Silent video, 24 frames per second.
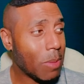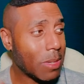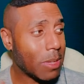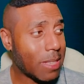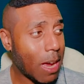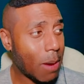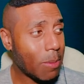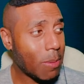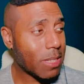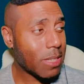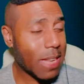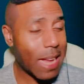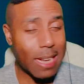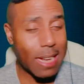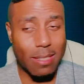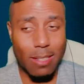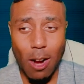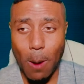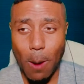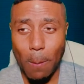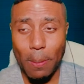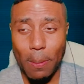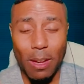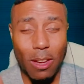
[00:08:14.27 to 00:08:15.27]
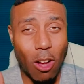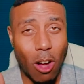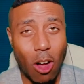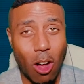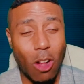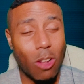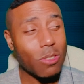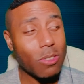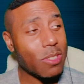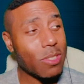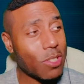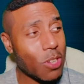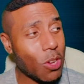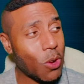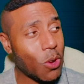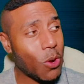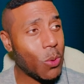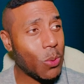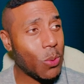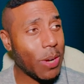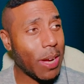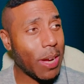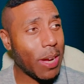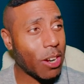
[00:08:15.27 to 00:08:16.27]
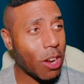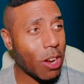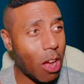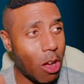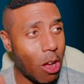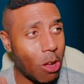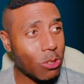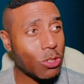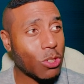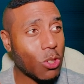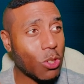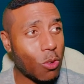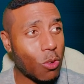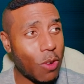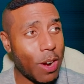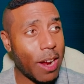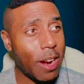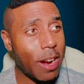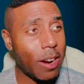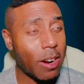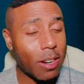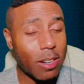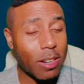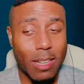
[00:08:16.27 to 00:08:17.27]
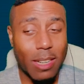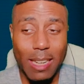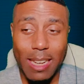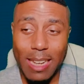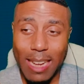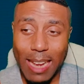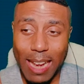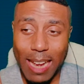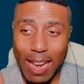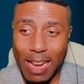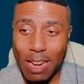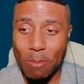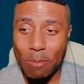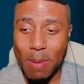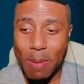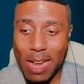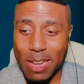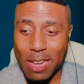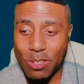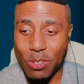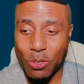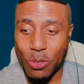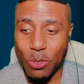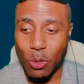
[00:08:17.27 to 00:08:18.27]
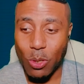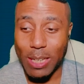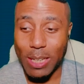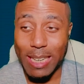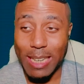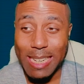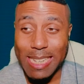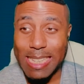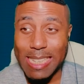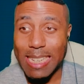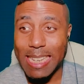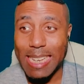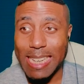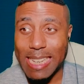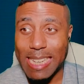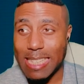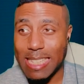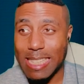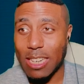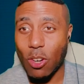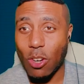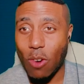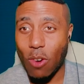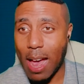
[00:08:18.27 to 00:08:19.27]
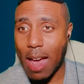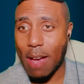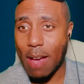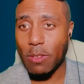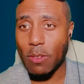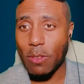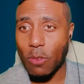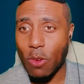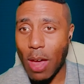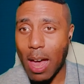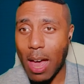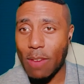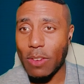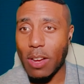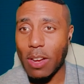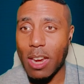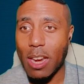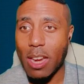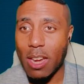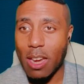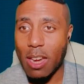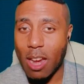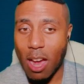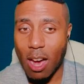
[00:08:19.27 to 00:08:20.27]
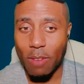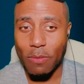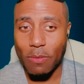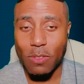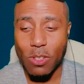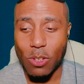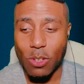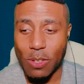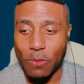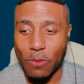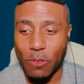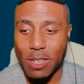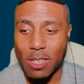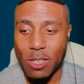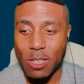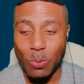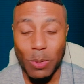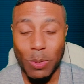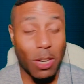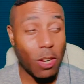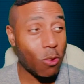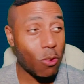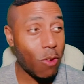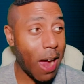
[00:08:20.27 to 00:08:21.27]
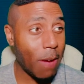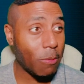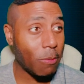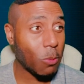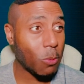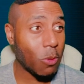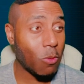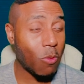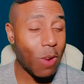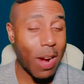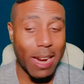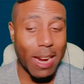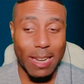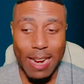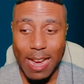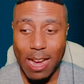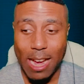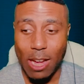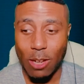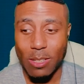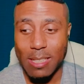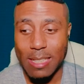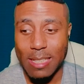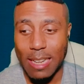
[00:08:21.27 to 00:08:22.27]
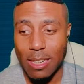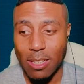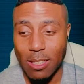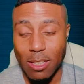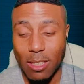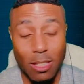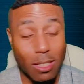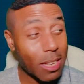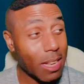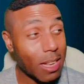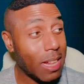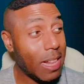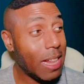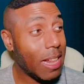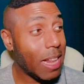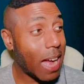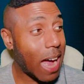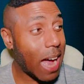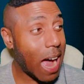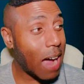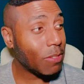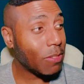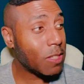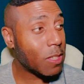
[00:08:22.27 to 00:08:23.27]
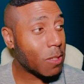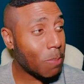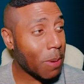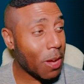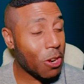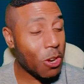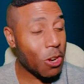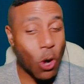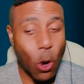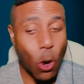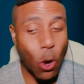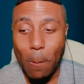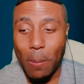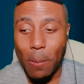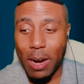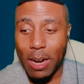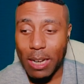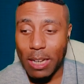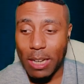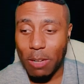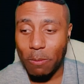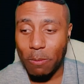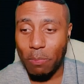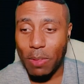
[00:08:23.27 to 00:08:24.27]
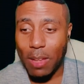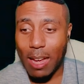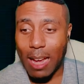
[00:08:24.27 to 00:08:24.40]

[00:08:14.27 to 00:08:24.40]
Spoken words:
Cyber / Harpy, also an ultra rare in Master Duel. It is easy to craft if you have enough. So for instance, we can craft one right now. Let's take a look. I have to spend no money.